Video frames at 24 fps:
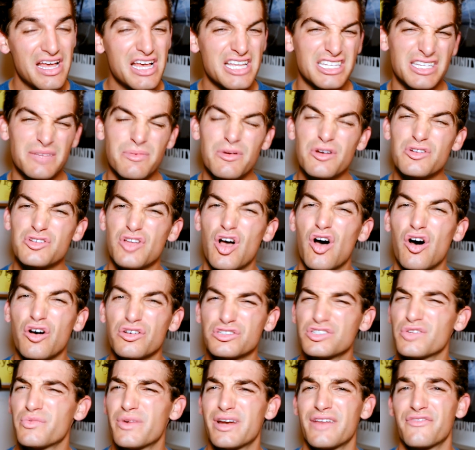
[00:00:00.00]
The computer is
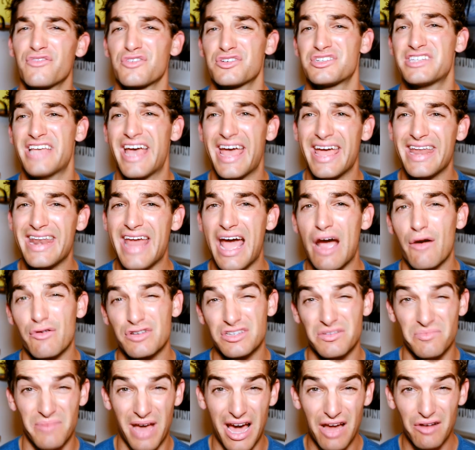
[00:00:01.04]
also rated for 10 hours
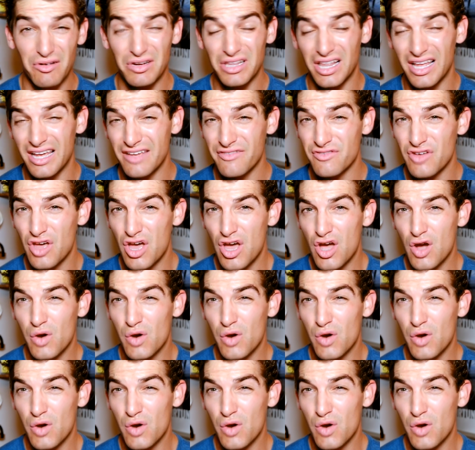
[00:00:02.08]
of battery life,